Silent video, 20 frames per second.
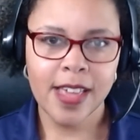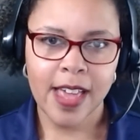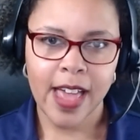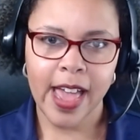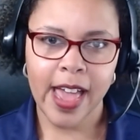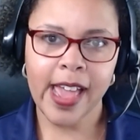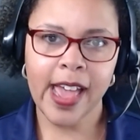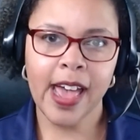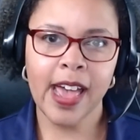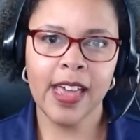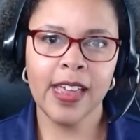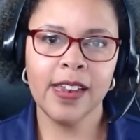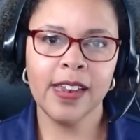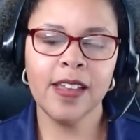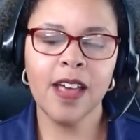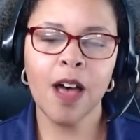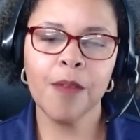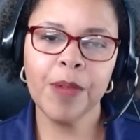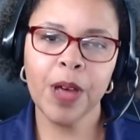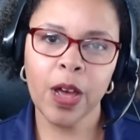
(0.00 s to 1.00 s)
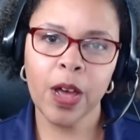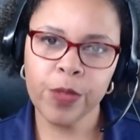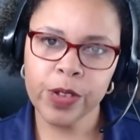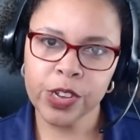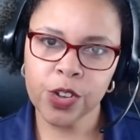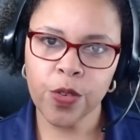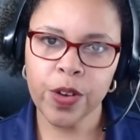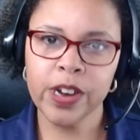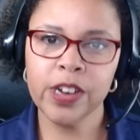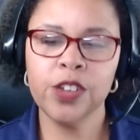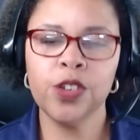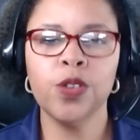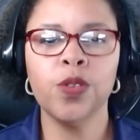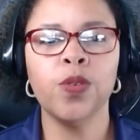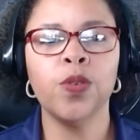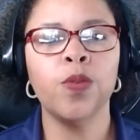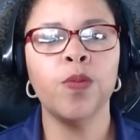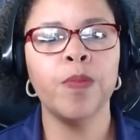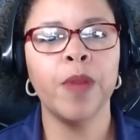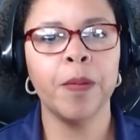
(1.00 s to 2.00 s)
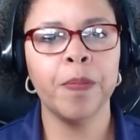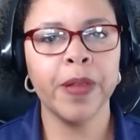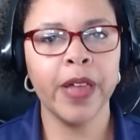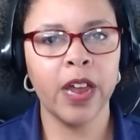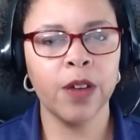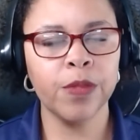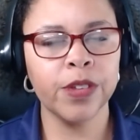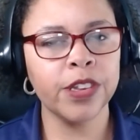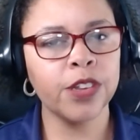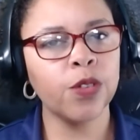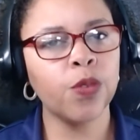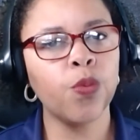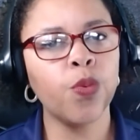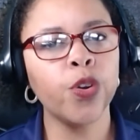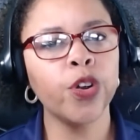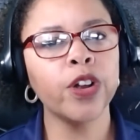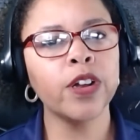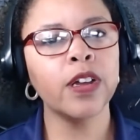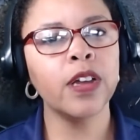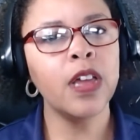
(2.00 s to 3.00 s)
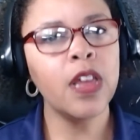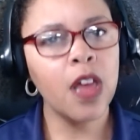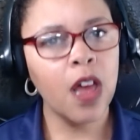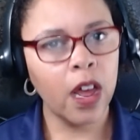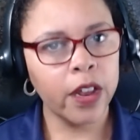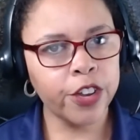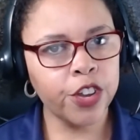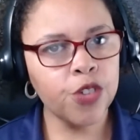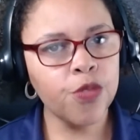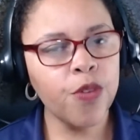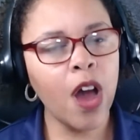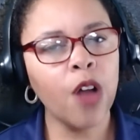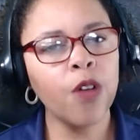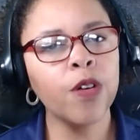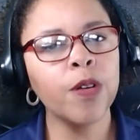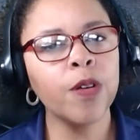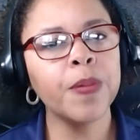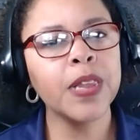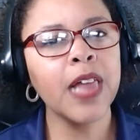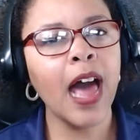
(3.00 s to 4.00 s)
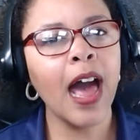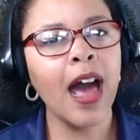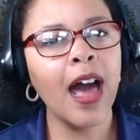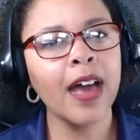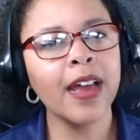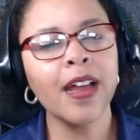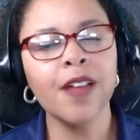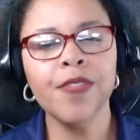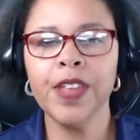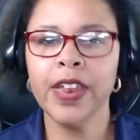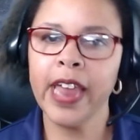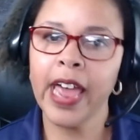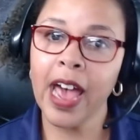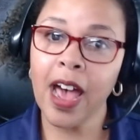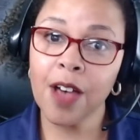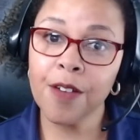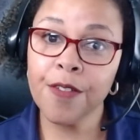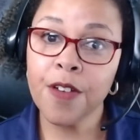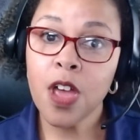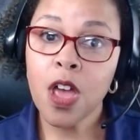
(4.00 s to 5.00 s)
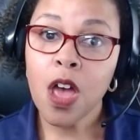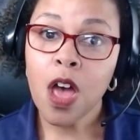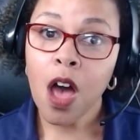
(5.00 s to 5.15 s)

and my plan was to work a 2-hour block and then have